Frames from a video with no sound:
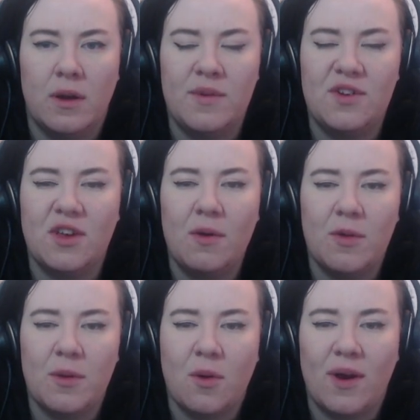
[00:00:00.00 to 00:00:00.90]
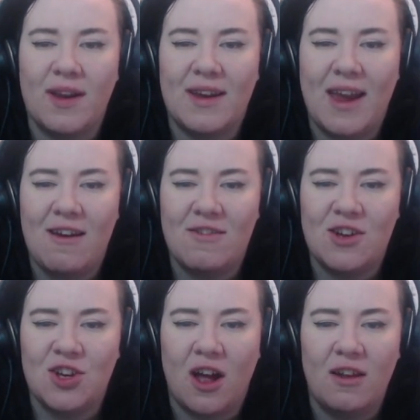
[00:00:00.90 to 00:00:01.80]
just going with a quite garish
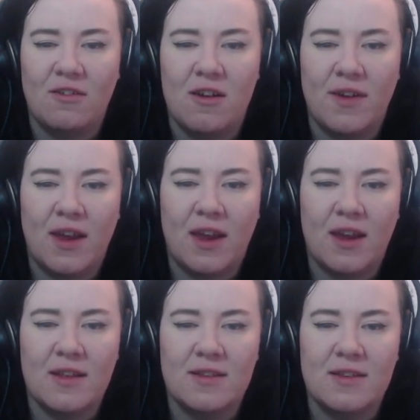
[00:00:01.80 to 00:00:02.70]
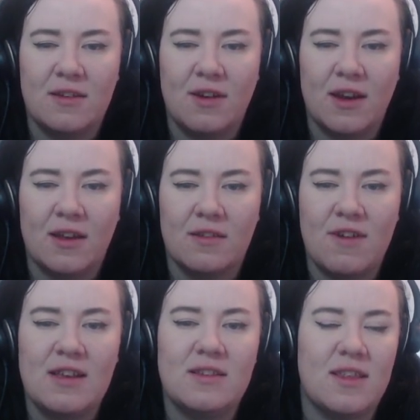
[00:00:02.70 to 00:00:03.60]
colour over here, considering the
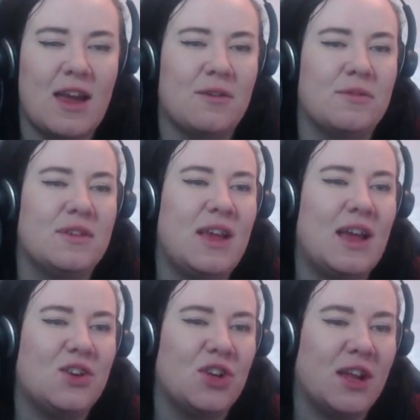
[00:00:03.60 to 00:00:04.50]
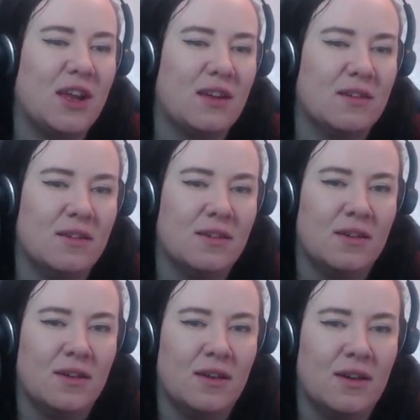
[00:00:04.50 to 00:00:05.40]
rest of the house is actually
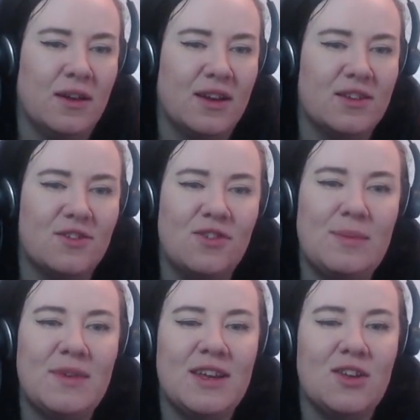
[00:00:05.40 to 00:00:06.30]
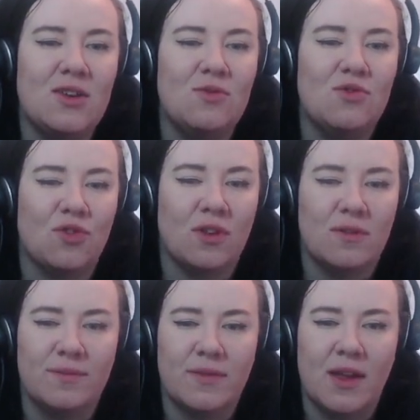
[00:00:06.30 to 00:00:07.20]
extremely neutral.
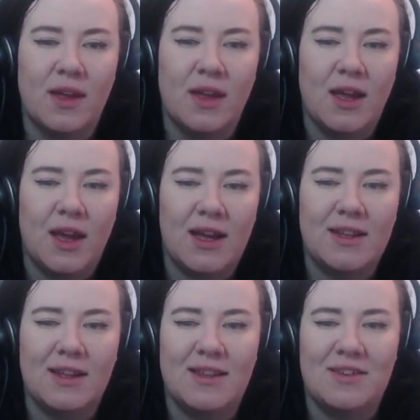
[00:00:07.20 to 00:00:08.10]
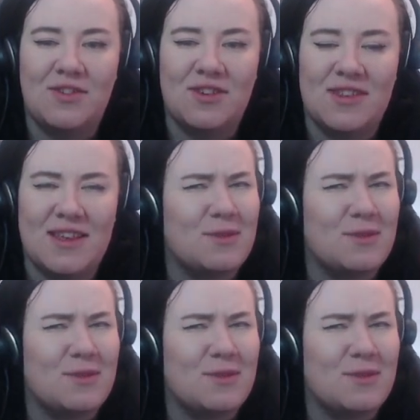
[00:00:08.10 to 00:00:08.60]
And then there's just this